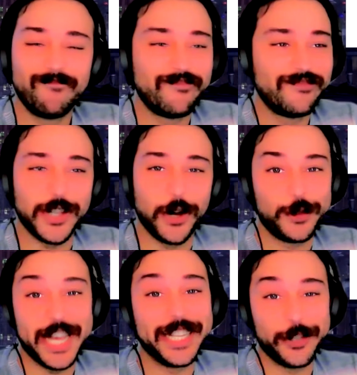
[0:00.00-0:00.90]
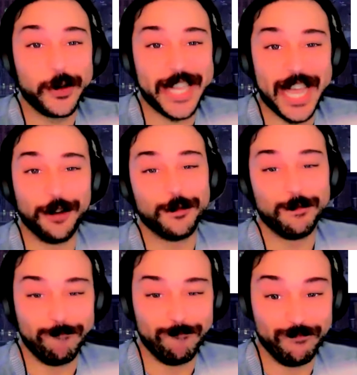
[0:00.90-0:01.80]
don't take into account
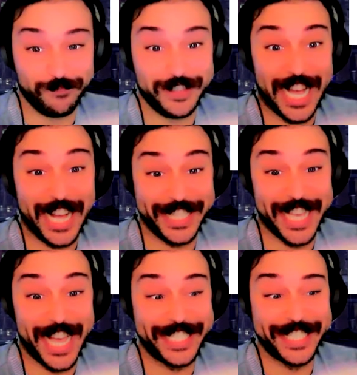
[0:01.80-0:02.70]
context.